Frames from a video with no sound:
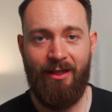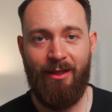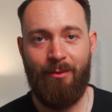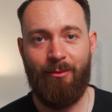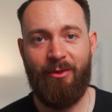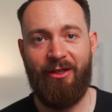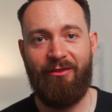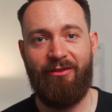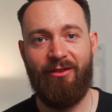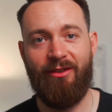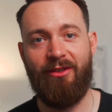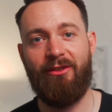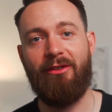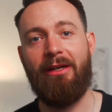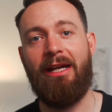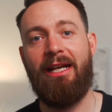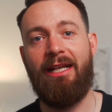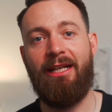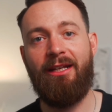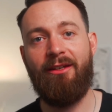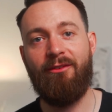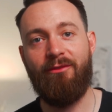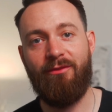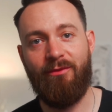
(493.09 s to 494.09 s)
But if you're
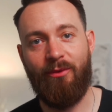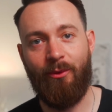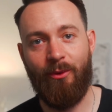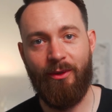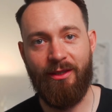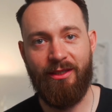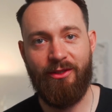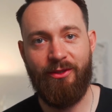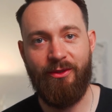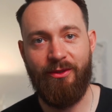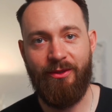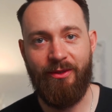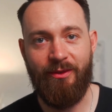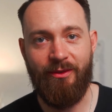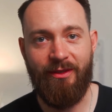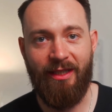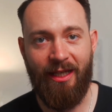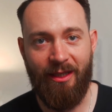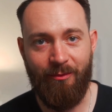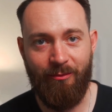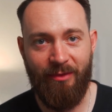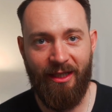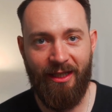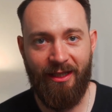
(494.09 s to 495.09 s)
grading 422
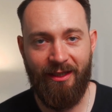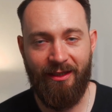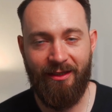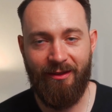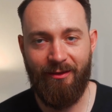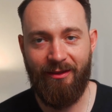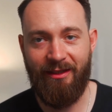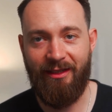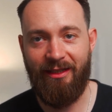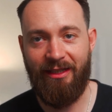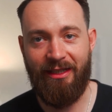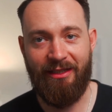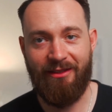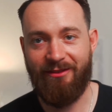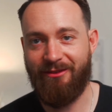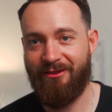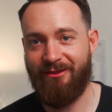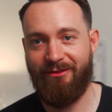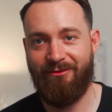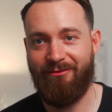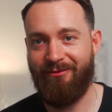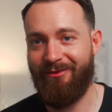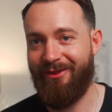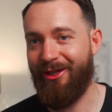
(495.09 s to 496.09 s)
10-bit,
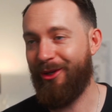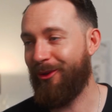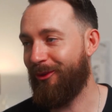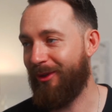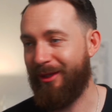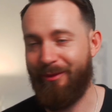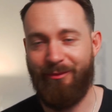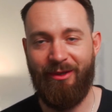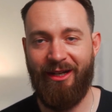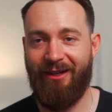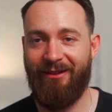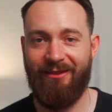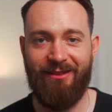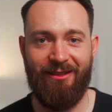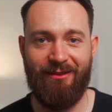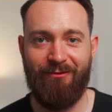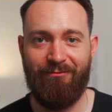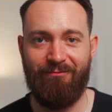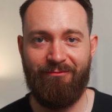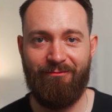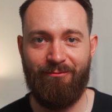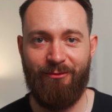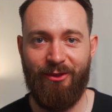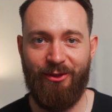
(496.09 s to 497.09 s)
it's no comparison
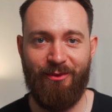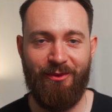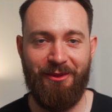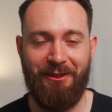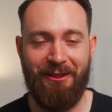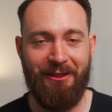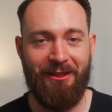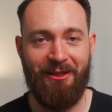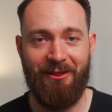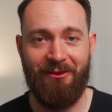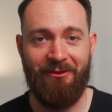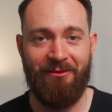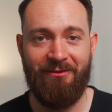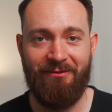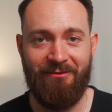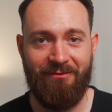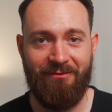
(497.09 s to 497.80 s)
between the two.